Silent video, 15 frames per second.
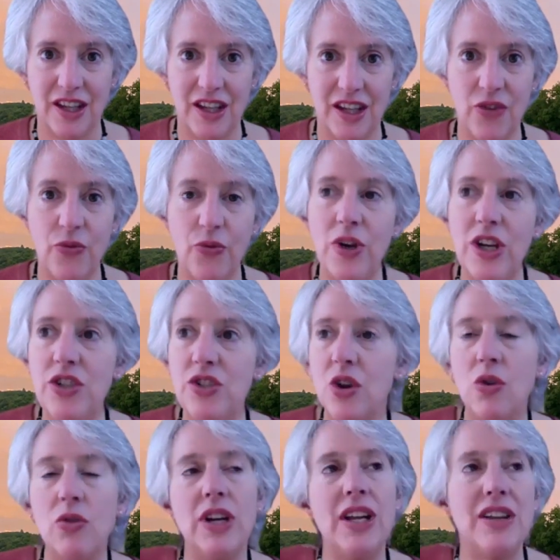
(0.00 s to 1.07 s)
If we
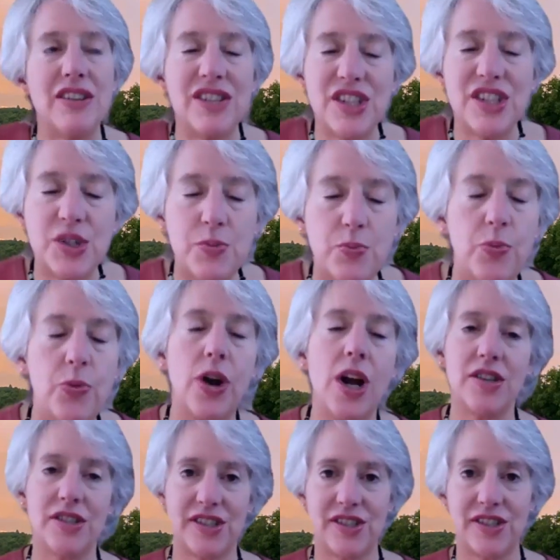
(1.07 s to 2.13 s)
don't
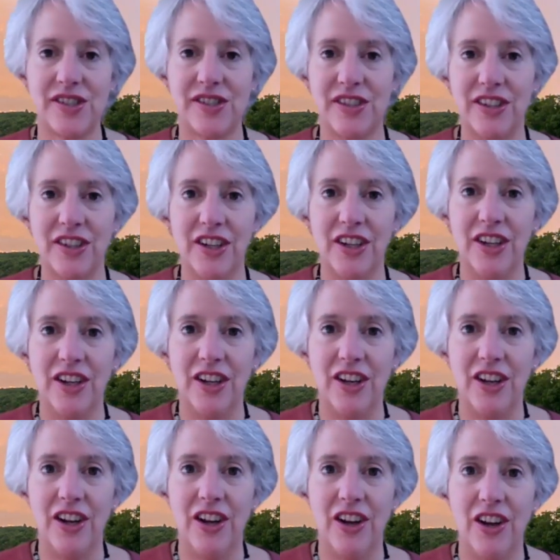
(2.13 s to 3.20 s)
express
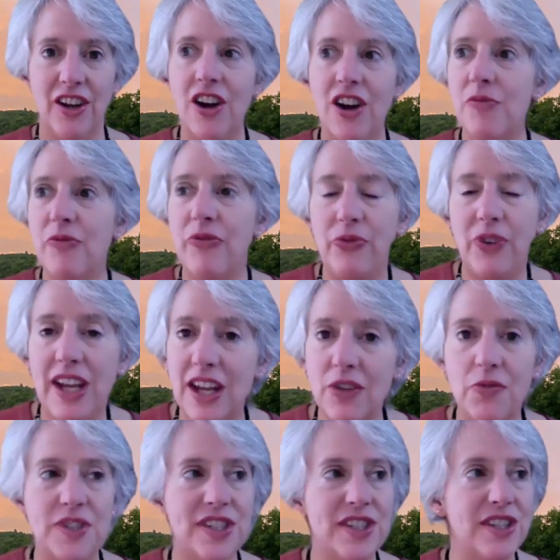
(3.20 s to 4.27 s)
our
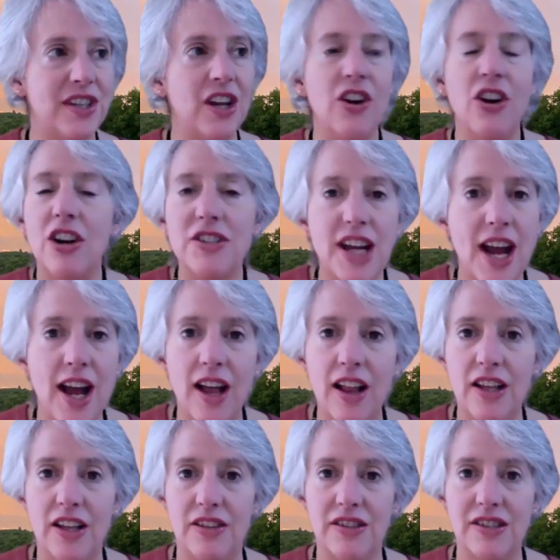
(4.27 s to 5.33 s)
gifts and our
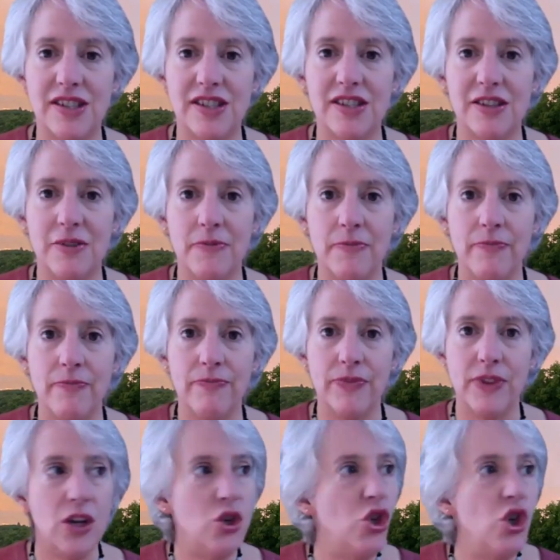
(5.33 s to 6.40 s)
talents,
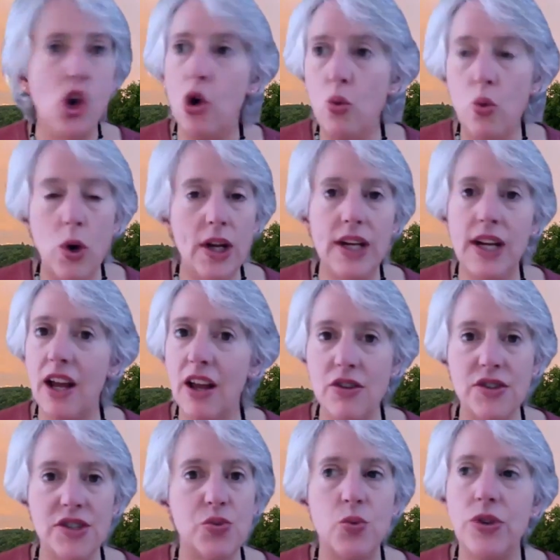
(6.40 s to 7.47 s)
no one
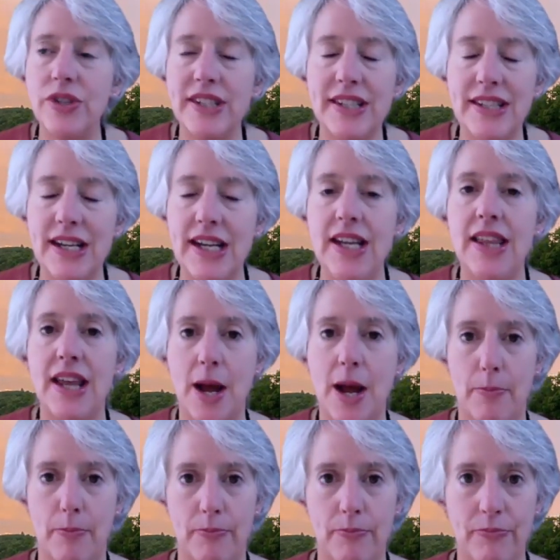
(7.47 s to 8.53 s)
else will see
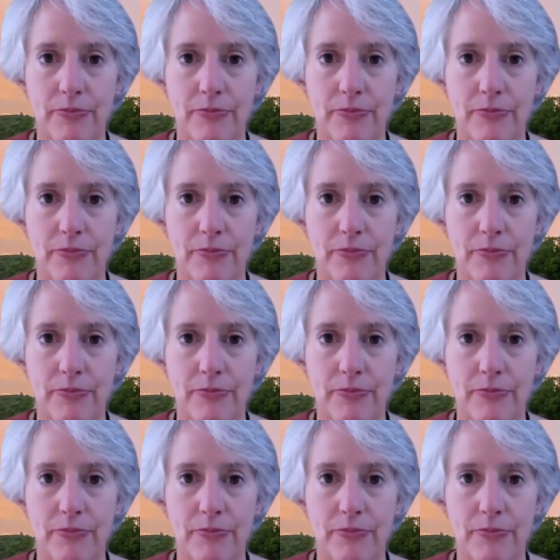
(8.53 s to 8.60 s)
them.